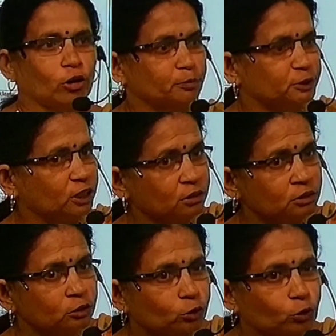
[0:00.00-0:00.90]
the
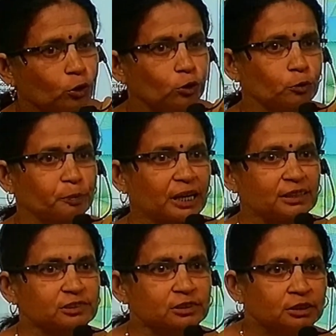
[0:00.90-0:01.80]

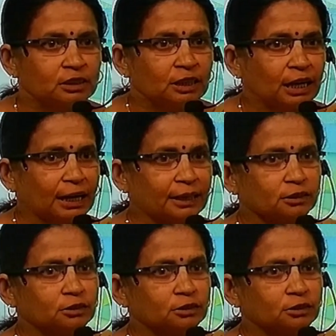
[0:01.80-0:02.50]
chloroplast, and